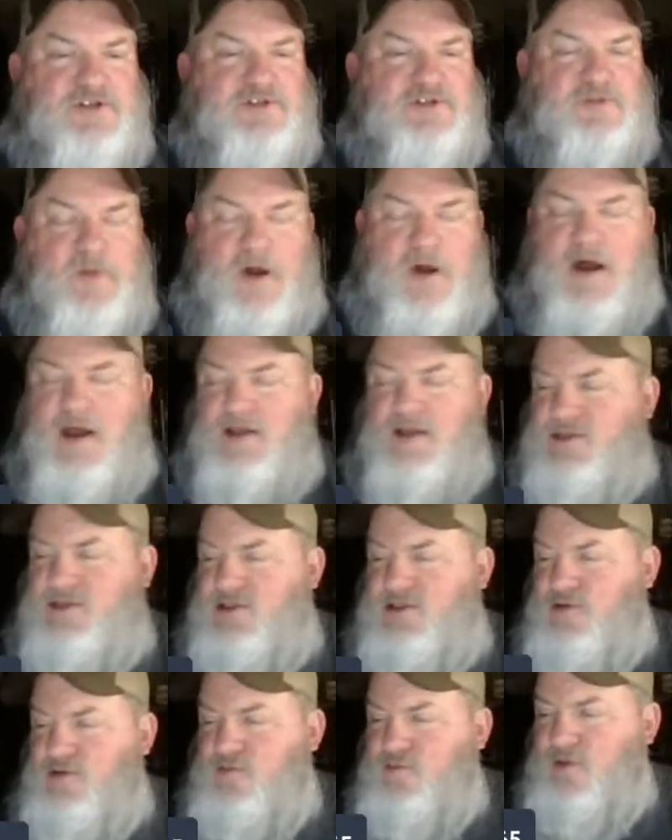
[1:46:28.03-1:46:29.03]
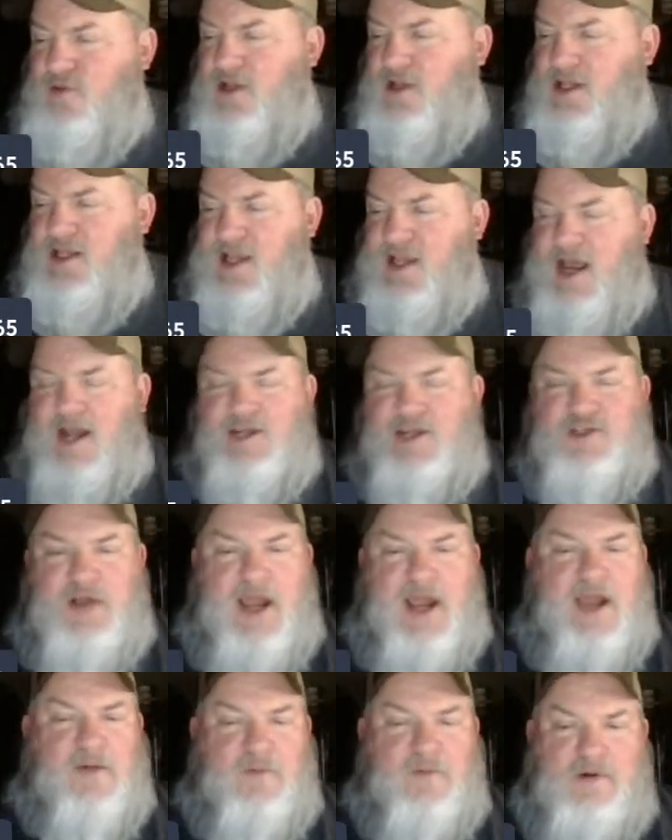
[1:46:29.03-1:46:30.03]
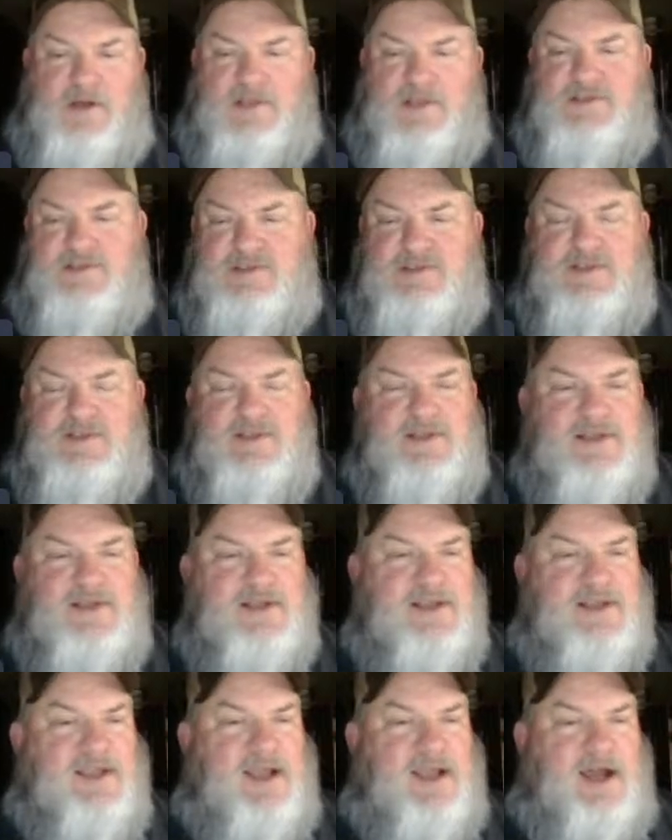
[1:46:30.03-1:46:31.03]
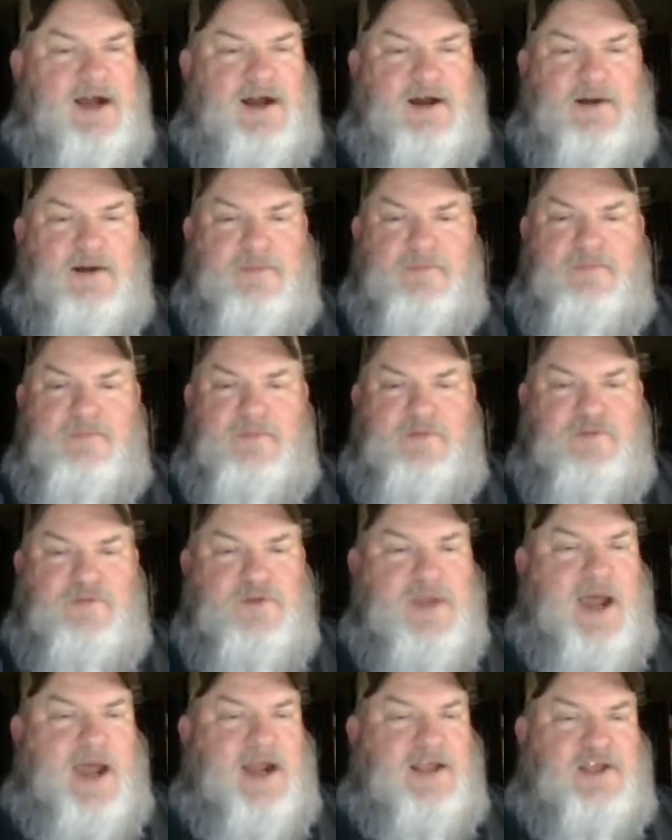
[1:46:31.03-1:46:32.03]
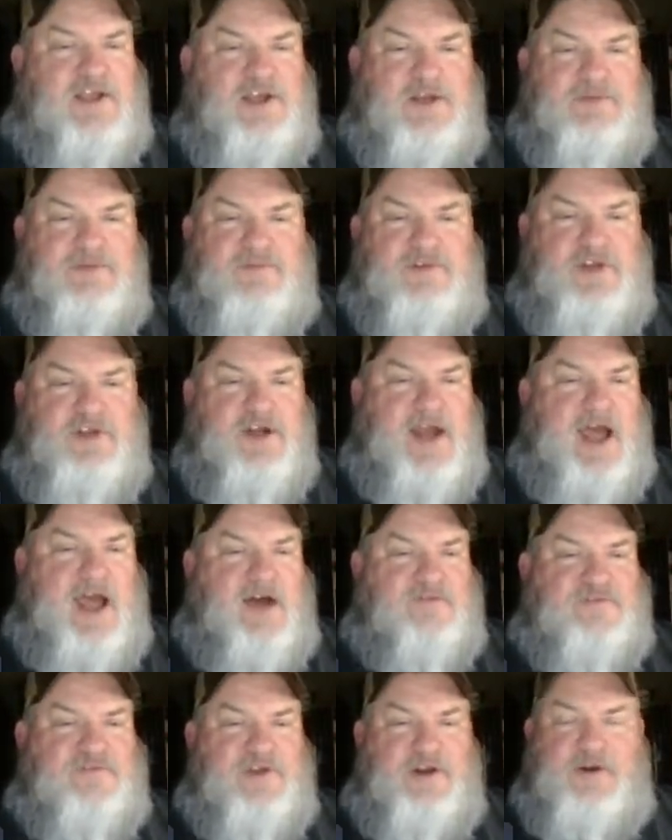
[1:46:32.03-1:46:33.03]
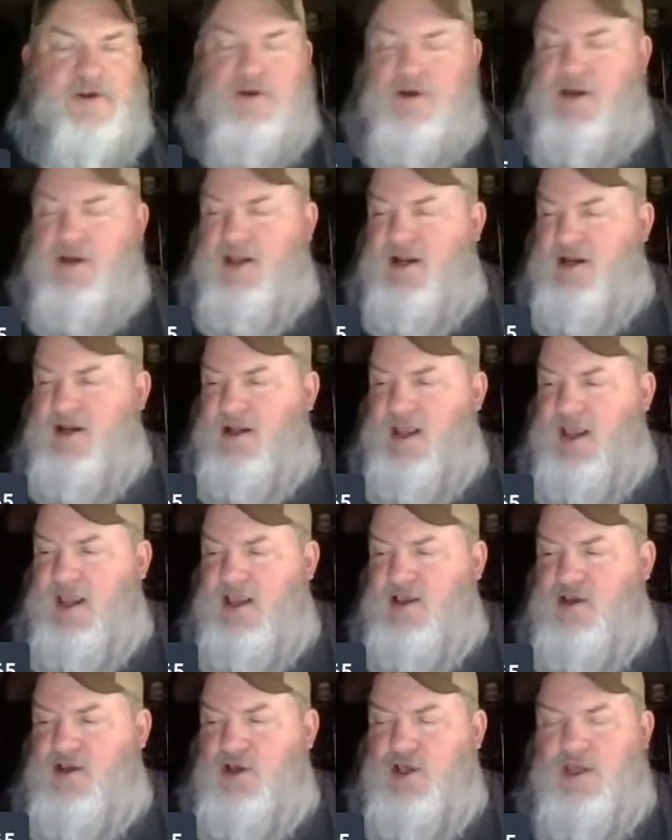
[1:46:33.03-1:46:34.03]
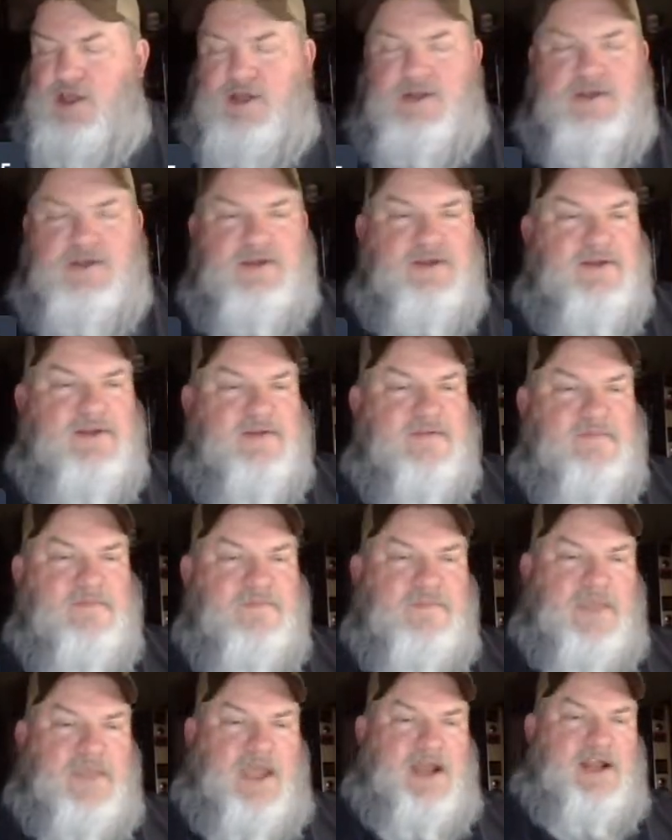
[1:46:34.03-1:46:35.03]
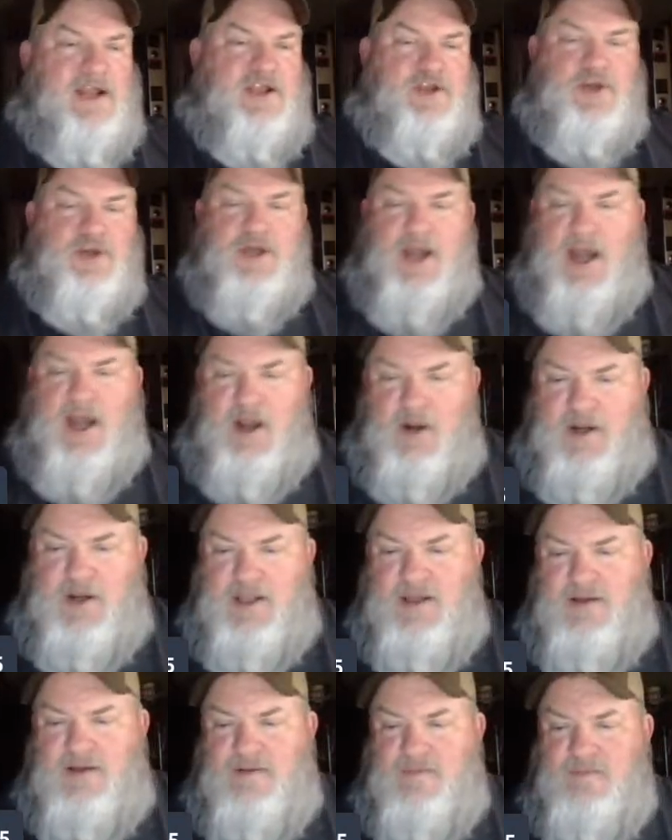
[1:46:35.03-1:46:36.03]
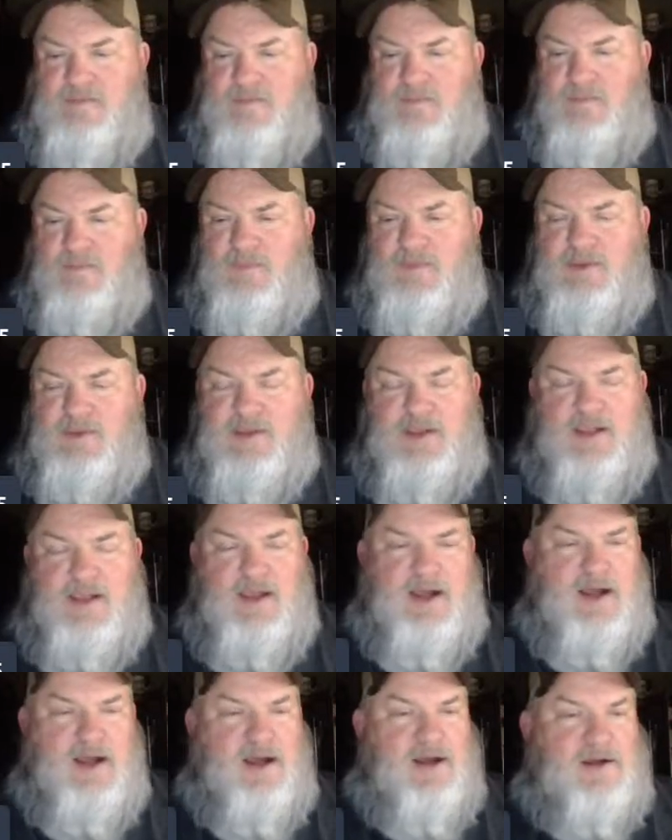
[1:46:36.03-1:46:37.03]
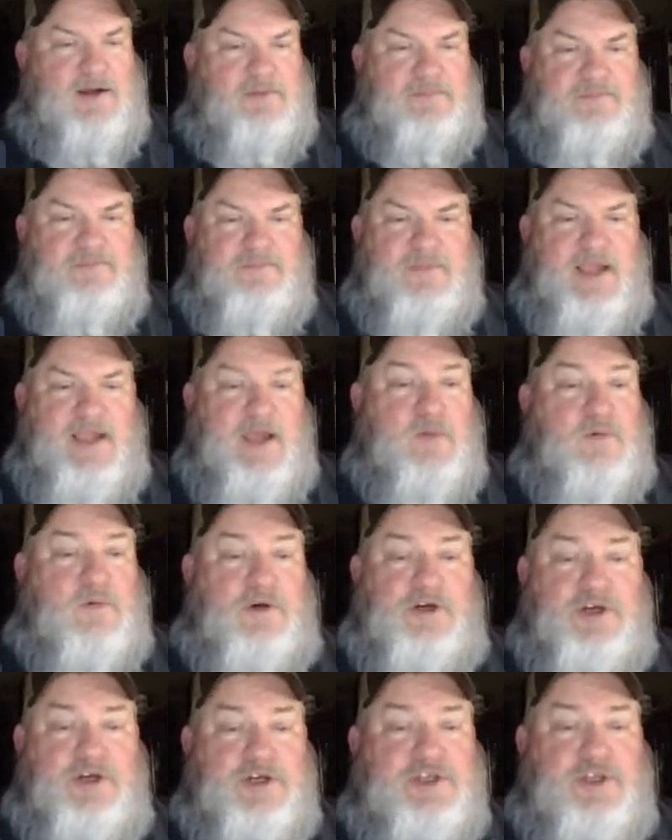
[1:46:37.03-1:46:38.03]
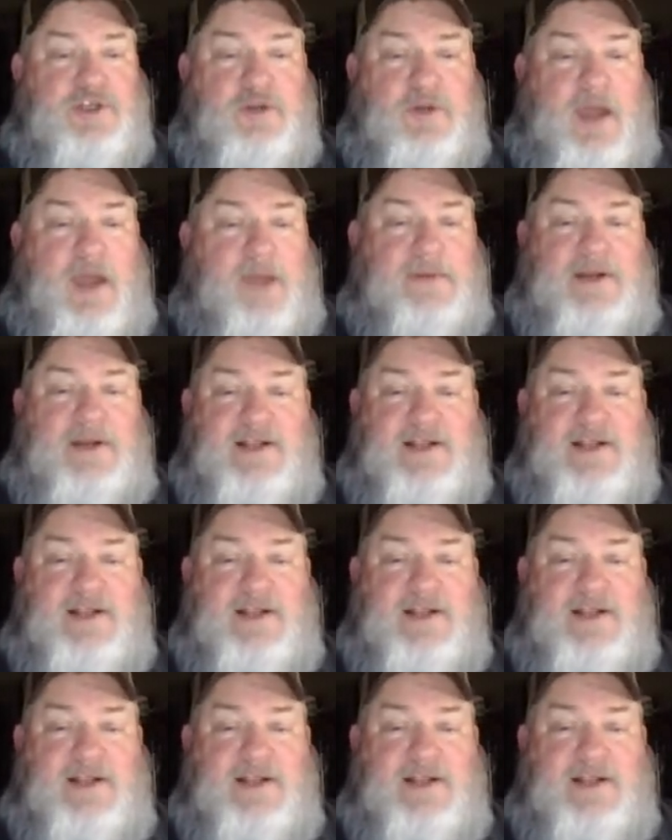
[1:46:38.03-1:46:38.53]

Swan, you really got to try it once. If you got a good outfitter and a good area, it will hook you. I mean,